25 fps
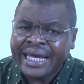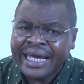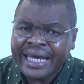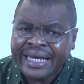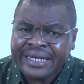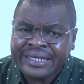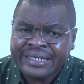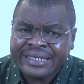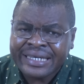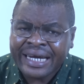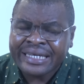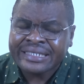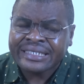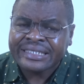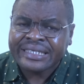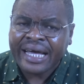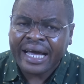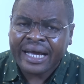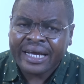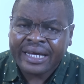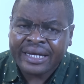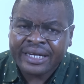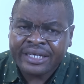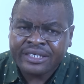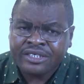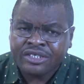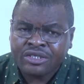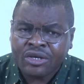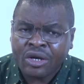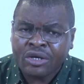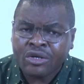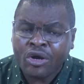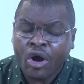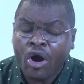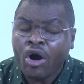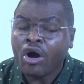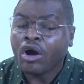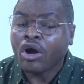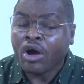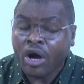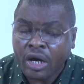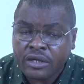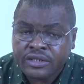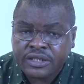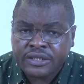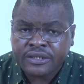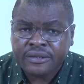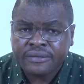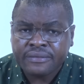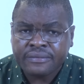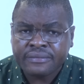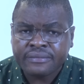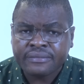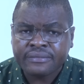hindrance, stagnation, or curse.